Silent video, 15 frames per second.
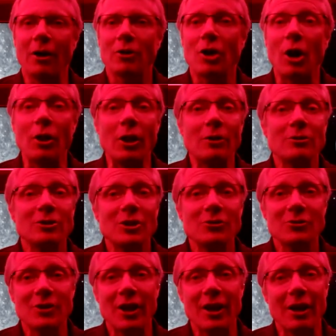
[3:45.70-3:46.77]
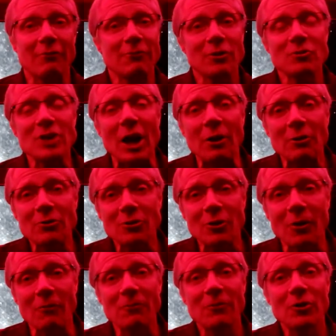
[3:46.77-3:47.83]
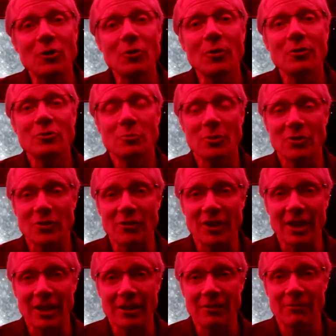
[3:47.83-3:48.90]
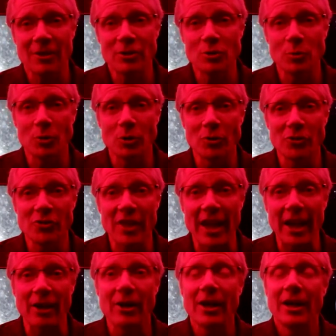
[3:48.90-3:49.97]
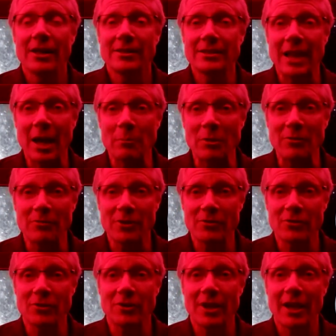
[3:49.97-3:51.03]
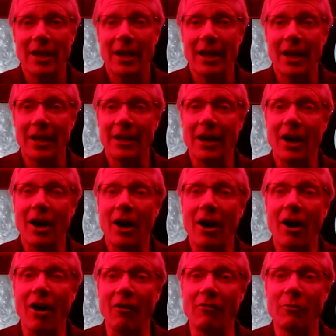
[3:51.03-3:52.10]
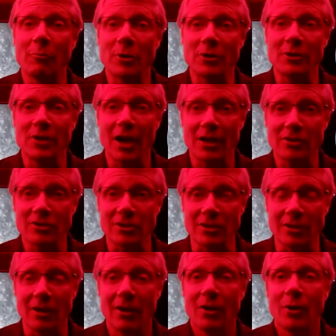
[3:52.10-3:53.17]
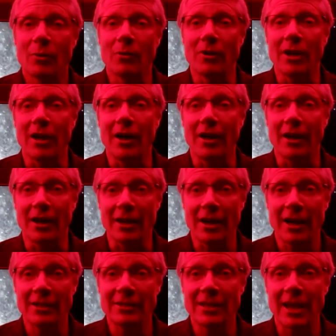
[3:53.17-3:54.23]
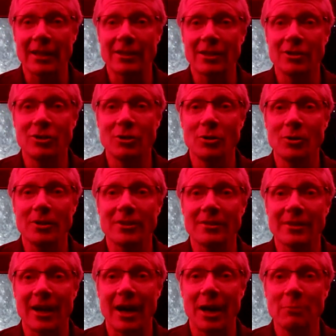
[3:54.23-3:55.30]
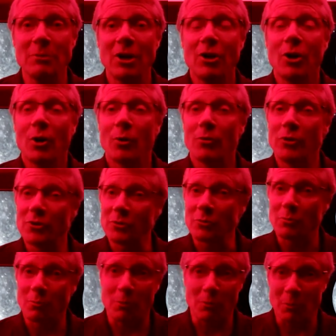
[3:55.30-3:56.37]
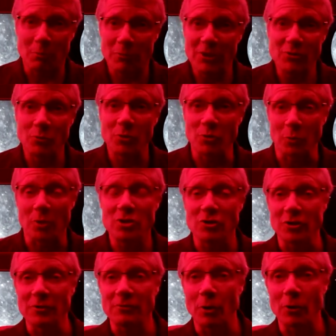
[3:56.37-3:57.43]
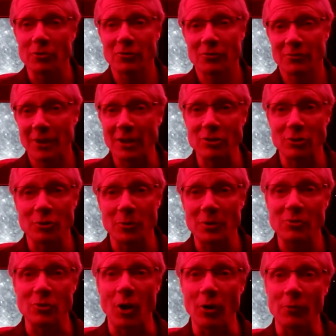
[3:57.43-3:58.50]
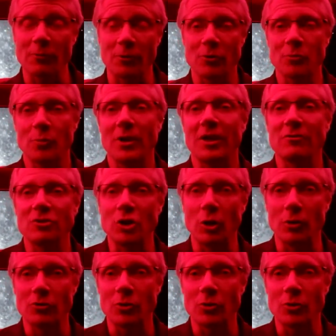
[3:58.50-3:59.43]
Call out just a few shout outs to a few specific individuals there. Tammy Pfister, head of production. When I contacted you at the time, this was originally, folks, scheduled to install the first week of June.